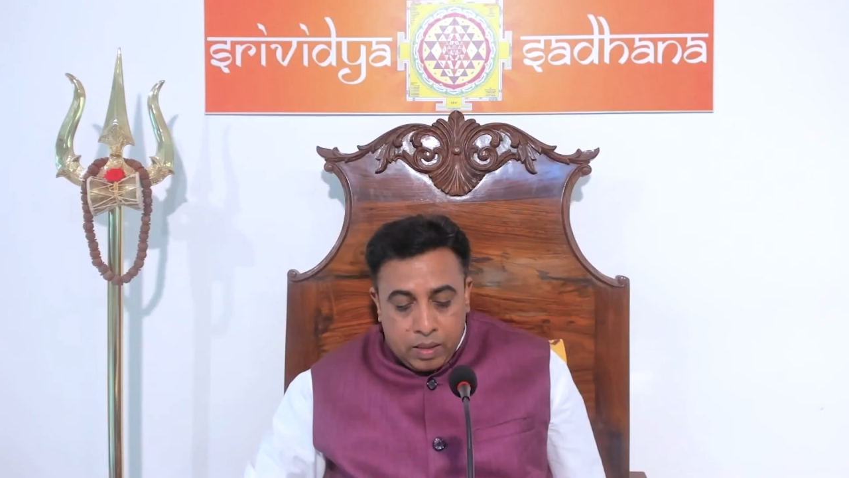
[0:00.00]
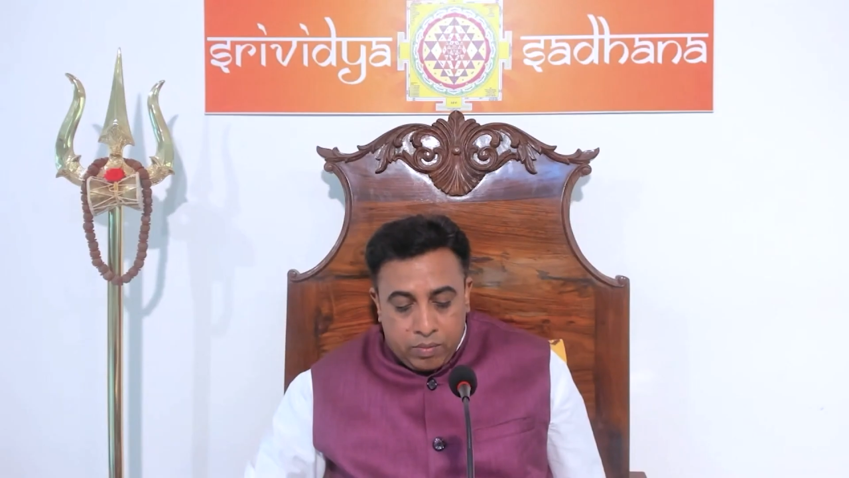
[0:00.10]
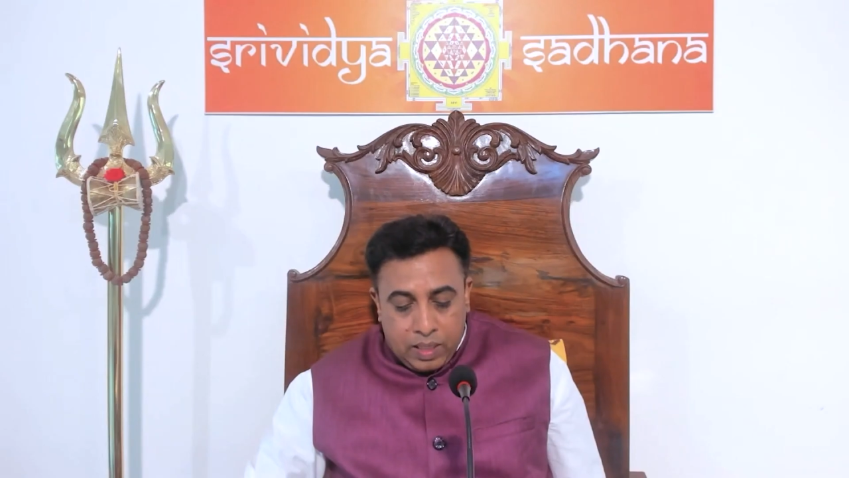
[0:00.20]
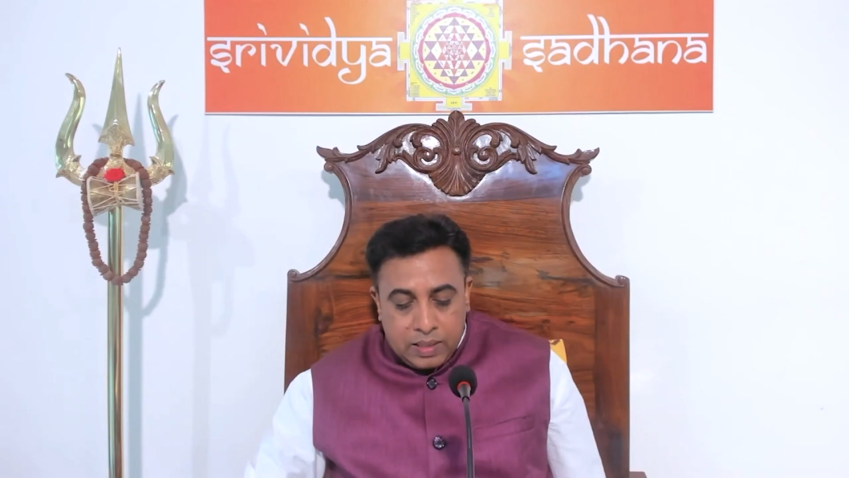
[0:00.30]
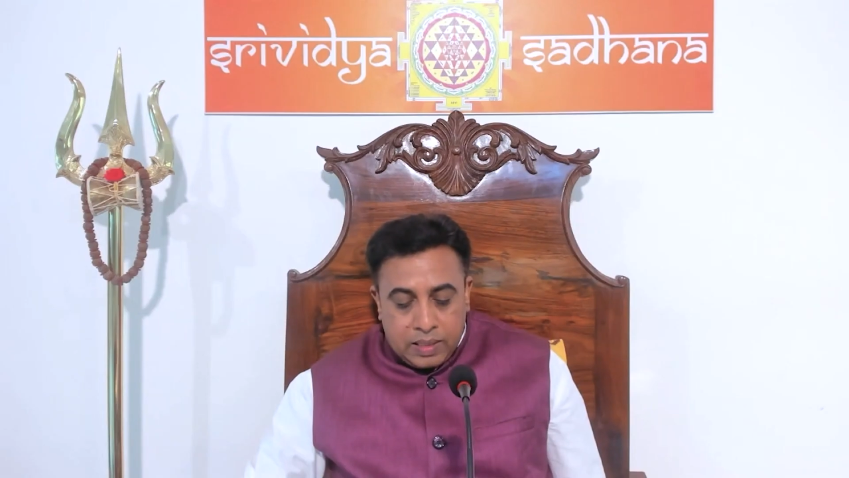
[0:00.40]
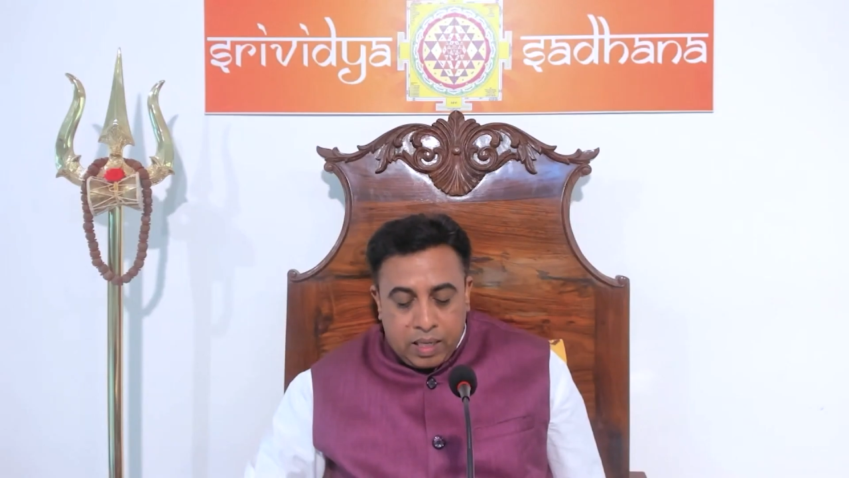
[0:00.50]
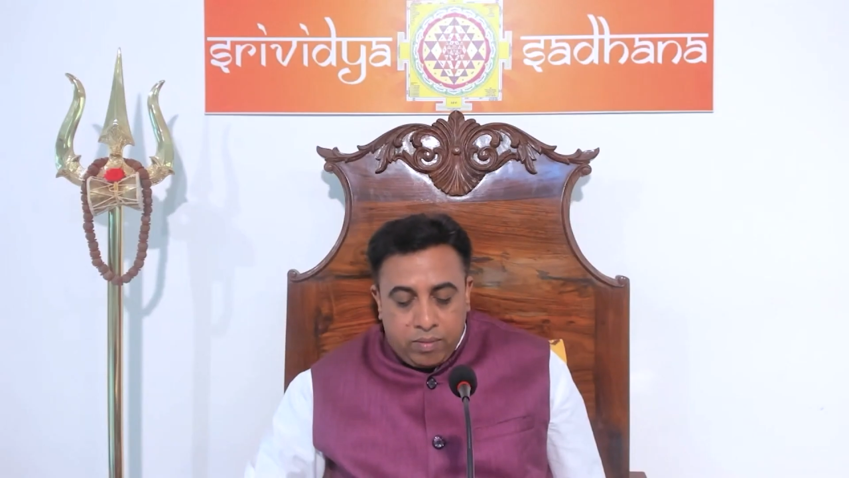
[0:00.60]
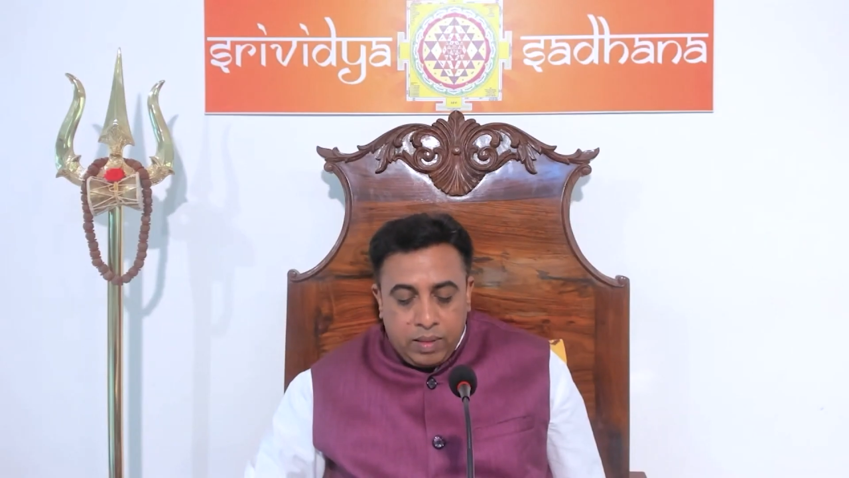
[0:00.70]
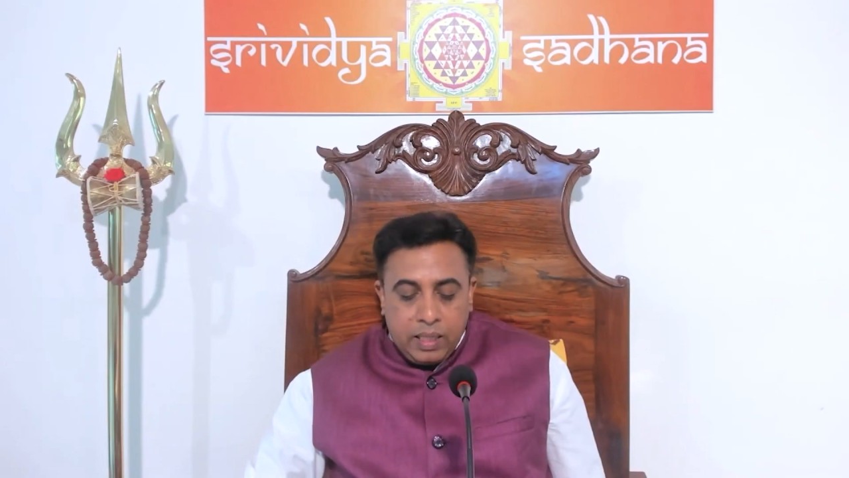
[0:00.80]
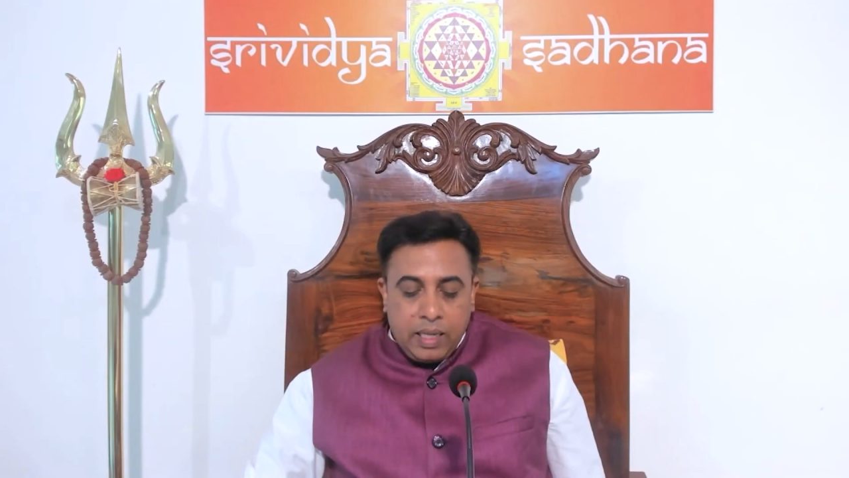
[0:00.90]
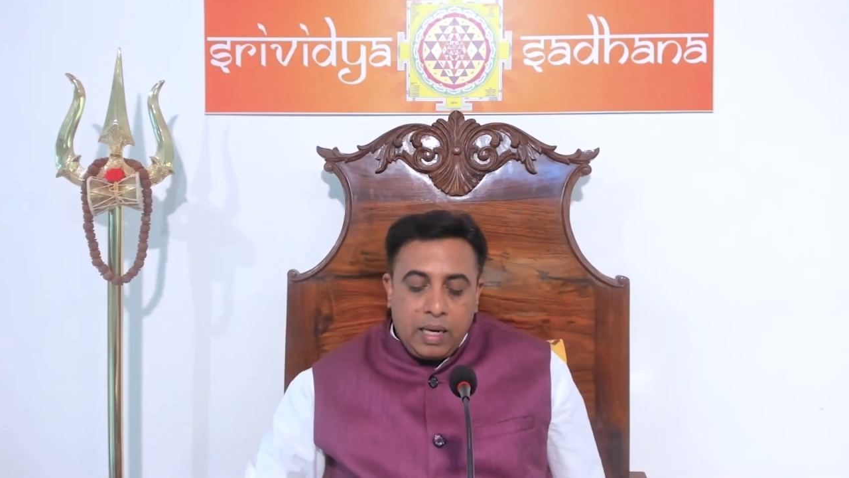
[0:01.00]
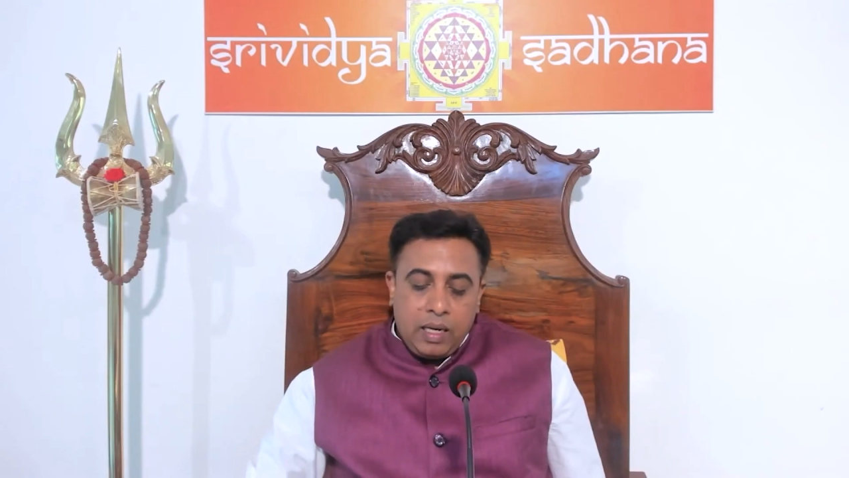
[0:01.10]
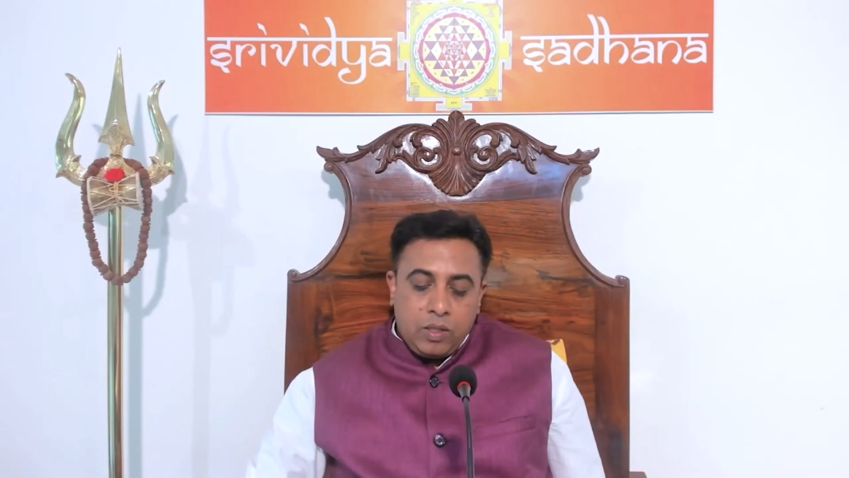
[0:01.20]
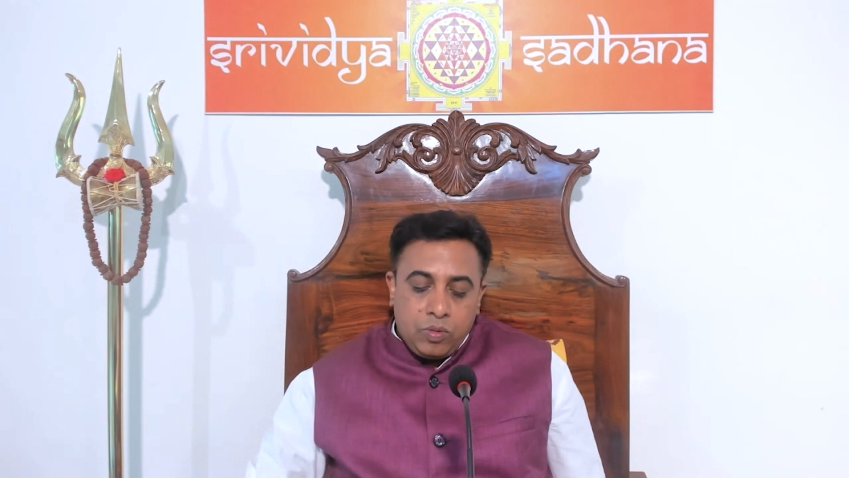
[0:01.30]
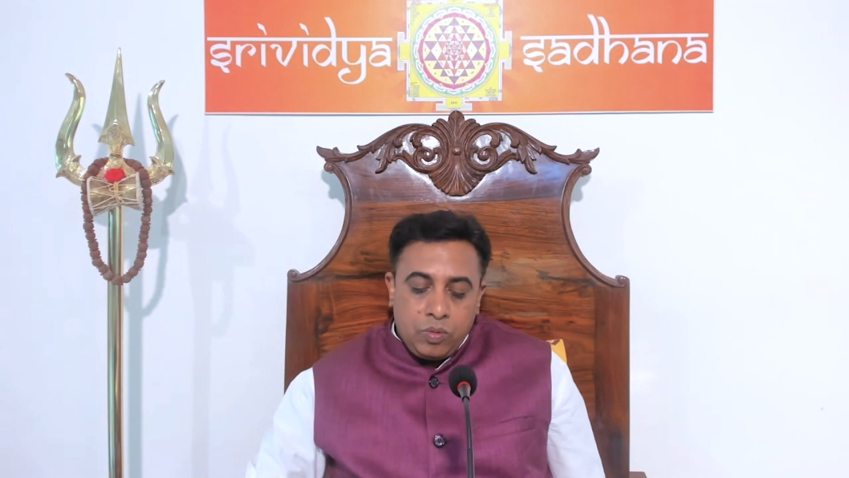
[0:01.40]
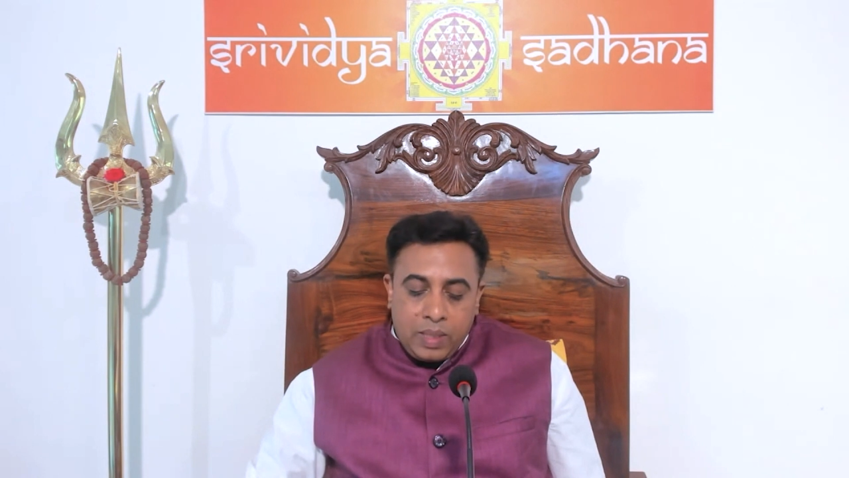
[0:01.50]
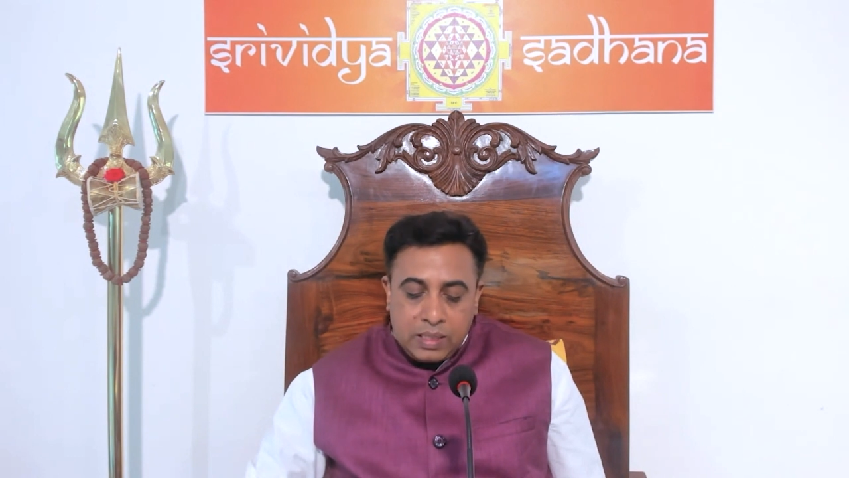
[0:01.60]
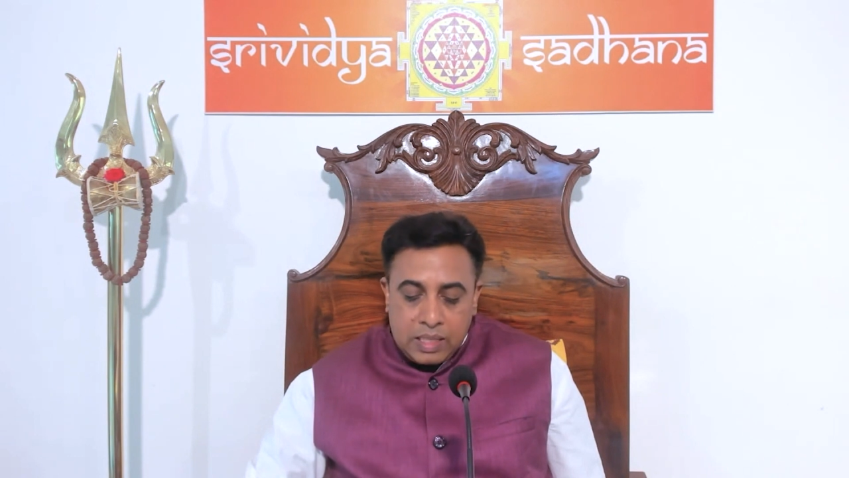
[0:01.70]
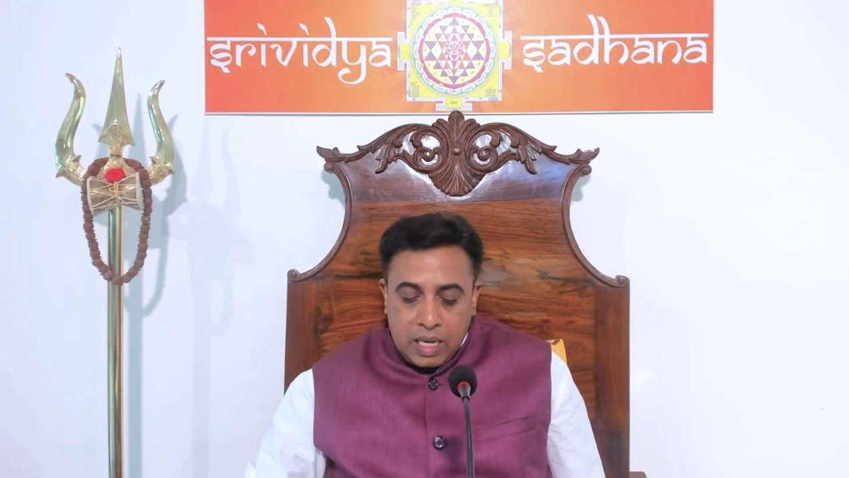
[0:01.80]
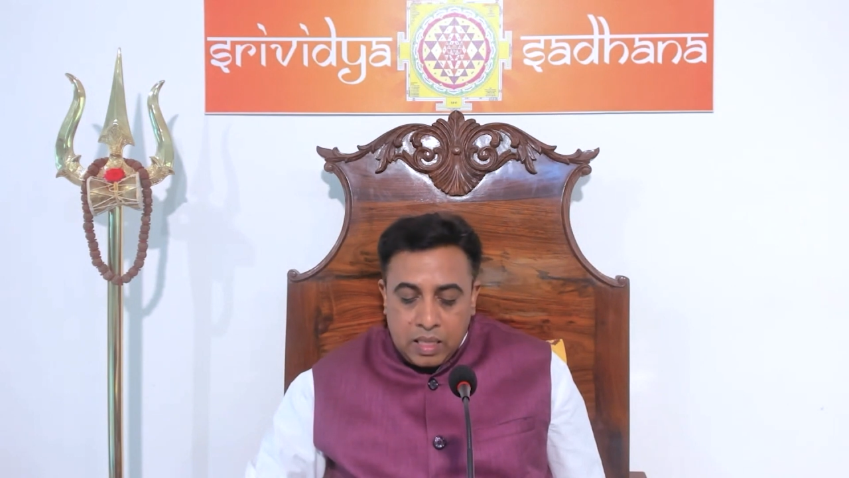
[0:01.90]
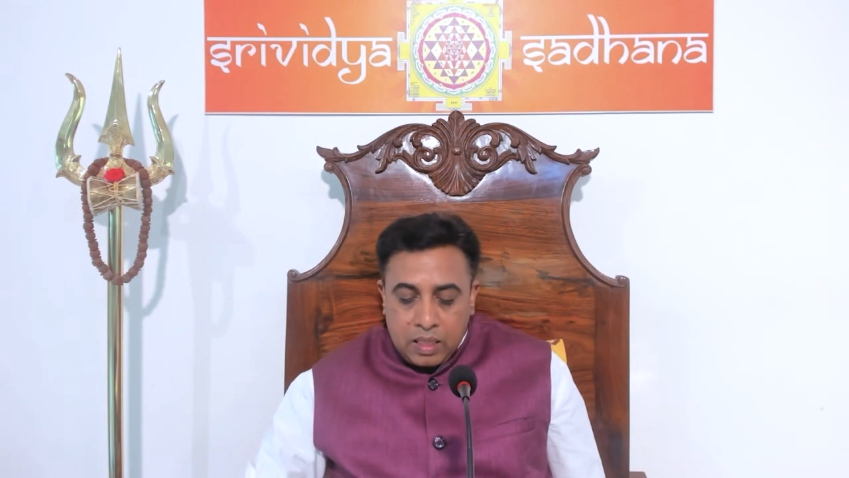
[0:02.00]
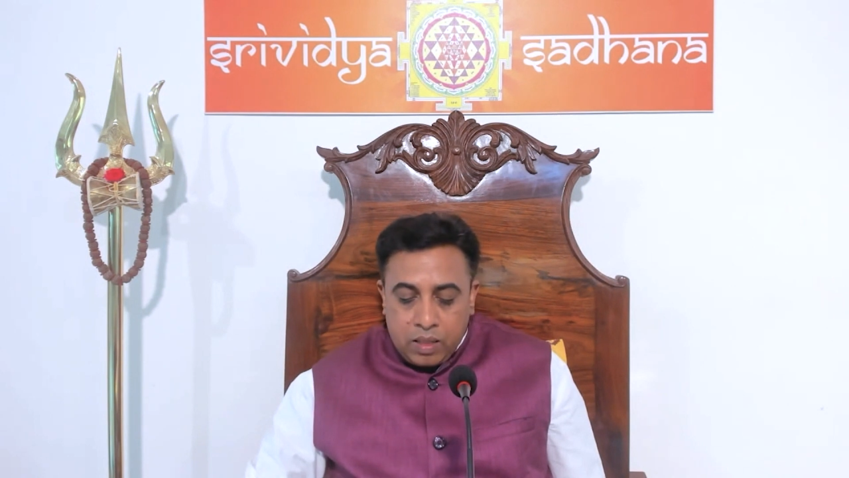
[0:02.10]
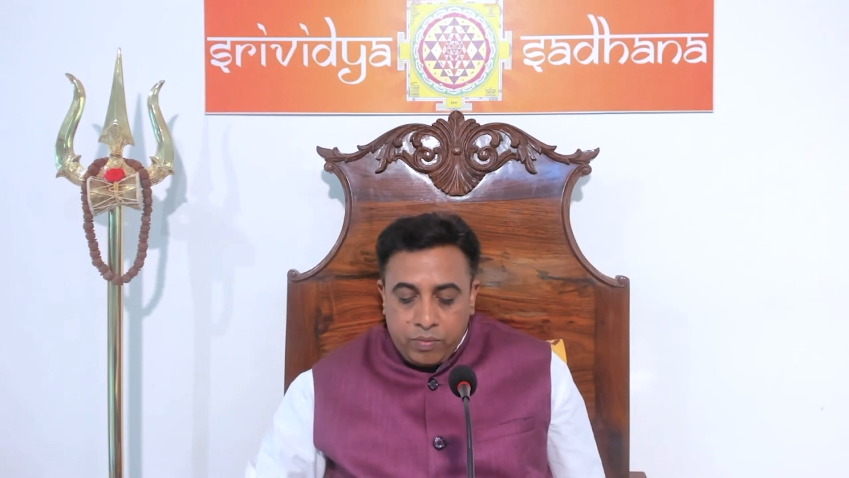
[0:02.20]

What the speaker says: While traveling, can I do my sadhana